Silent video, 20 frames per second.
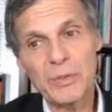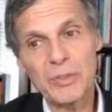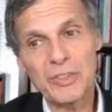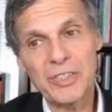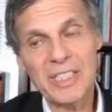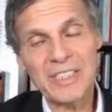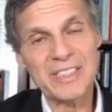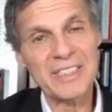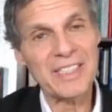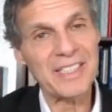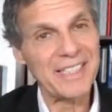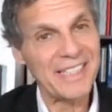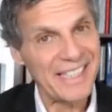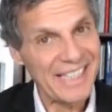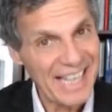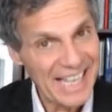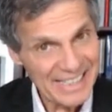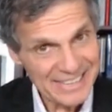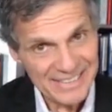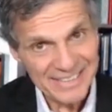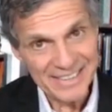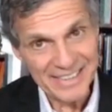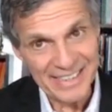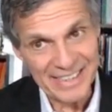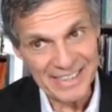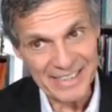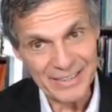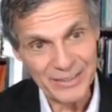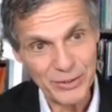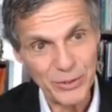ingest less
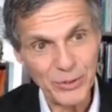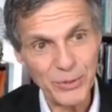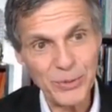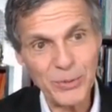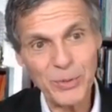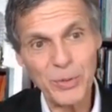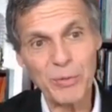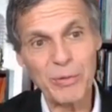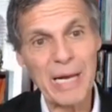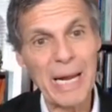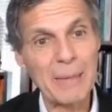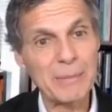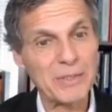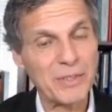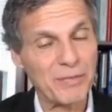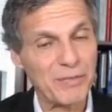than 2 grams